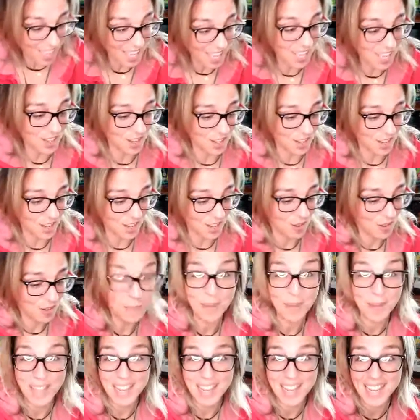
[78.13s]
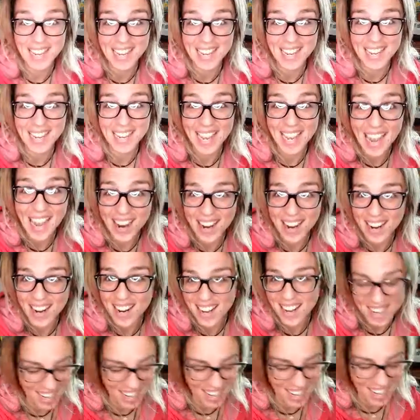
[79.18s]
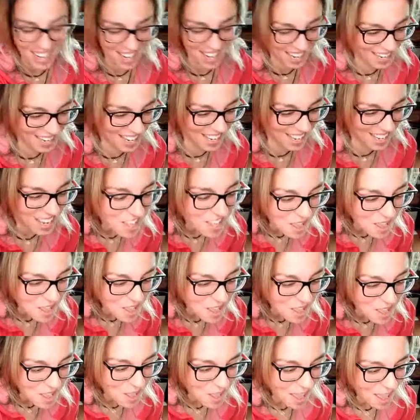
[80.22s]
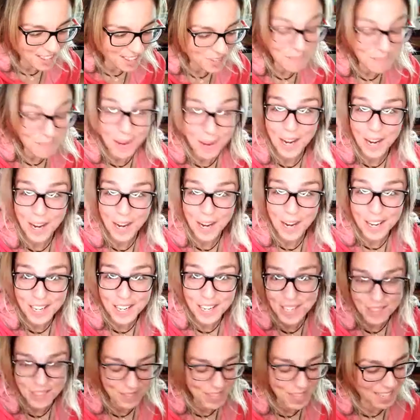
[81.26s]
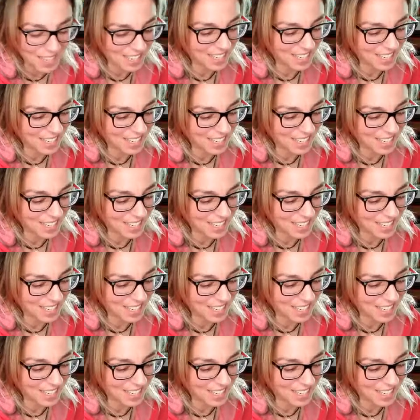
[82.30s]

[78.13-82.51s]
you for being here and bearing with me.